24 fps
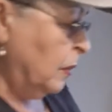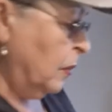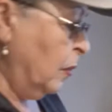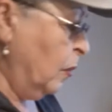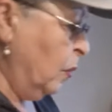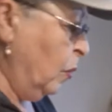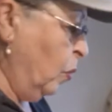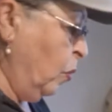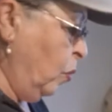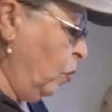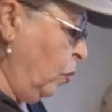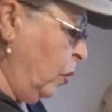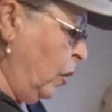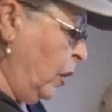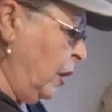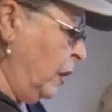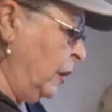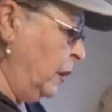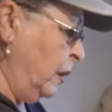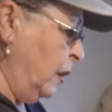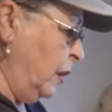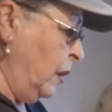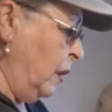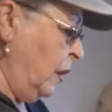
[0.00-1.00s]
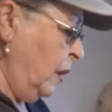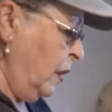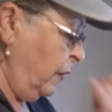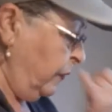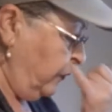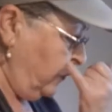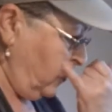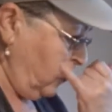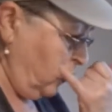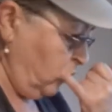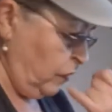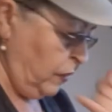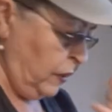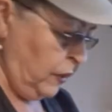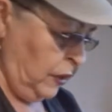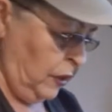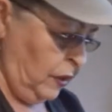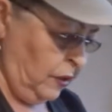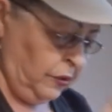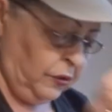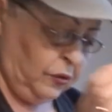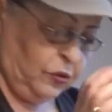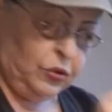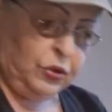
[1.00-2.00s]
one after
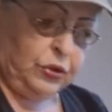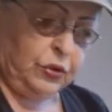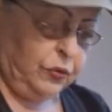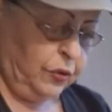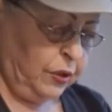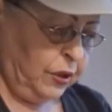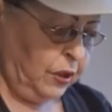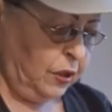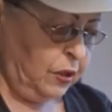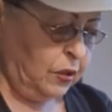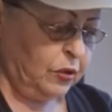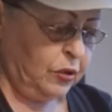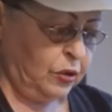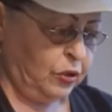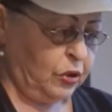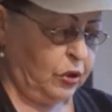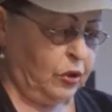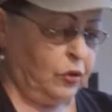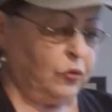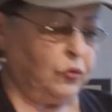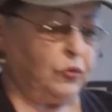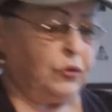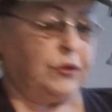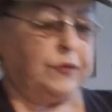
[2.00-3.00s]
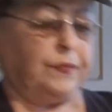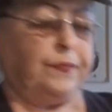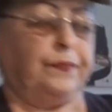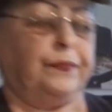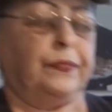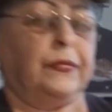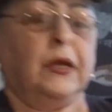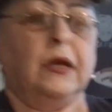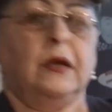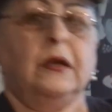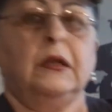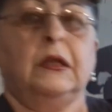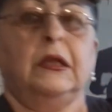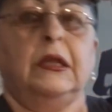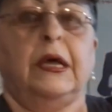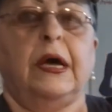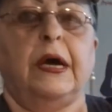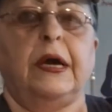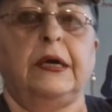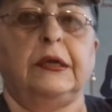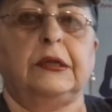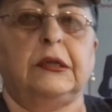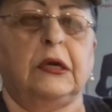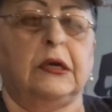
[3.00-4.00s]
another. So here goes.
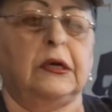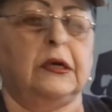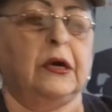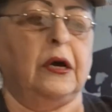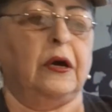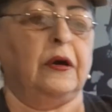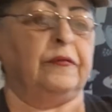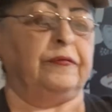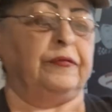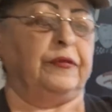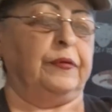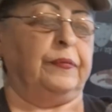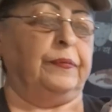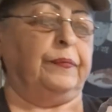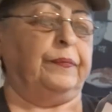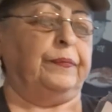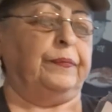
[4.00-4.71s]
Light agave.